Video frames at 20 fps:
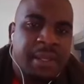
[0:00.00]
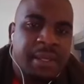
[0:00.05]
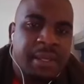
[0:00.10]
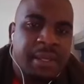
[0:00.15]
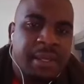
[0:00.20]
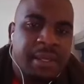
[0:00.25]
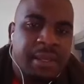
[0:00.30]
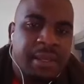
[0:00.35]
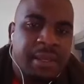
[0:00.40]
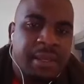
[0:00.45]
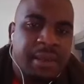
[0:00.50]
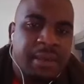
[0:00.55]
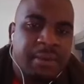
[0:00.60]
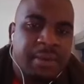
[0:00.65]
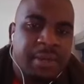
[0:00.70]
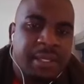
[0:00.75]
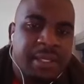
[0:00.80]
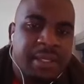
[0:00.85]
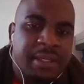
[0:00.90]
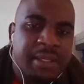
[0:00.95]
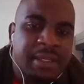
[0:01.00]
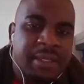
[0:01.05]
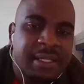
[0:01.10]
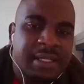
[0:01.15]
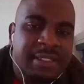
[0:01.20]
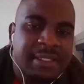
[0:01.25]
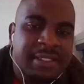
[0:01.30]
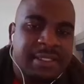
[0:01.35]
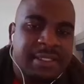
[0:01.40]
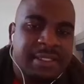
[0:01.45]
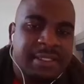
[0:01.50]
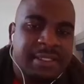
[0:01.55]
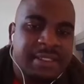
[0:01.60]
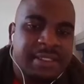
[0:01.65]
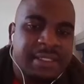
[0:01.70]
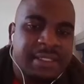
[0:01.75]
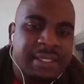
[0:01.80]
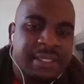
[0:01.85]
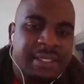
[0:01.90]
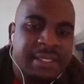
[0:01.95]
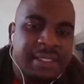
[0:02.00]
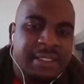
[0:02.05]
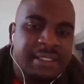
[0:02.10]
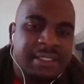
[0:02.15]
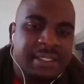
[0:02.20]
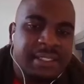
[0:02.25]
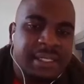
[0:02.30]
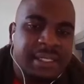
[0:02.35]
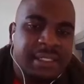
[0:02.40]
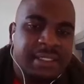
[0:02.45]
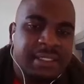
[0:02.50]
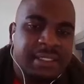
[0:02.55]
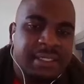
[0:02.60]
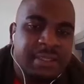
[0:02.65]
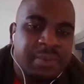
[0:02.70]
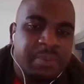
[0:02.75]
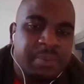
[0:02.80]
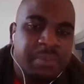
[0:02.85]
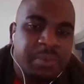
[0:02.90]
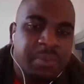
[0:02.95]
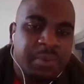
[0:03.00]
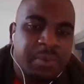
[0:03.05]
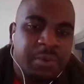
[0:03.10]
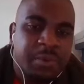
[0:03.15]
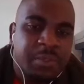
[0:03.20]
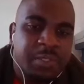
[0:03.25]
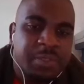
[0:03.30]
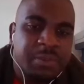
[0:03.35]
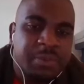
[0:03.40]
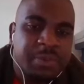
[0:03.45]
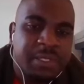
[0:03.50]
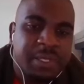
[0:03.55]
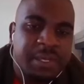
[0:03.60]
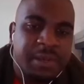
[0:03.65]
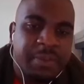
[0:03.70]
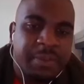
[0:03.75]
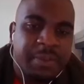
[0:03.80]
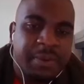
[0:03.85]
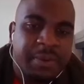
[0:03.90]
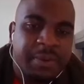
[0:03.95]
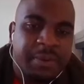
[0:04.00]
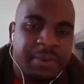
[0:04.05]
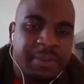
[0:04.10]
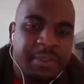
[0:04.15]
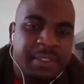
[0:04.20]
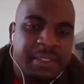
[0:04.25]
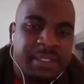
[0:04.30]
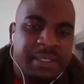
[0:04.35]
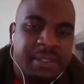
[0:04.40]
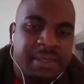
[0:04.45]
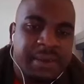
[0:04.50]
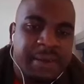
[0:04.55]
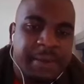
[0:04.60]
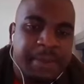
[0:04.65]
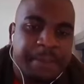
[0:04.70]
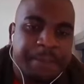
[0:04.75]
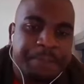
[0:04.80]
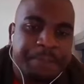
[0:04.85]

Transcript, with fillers: uh, working class internationalism. We'll speak about uh,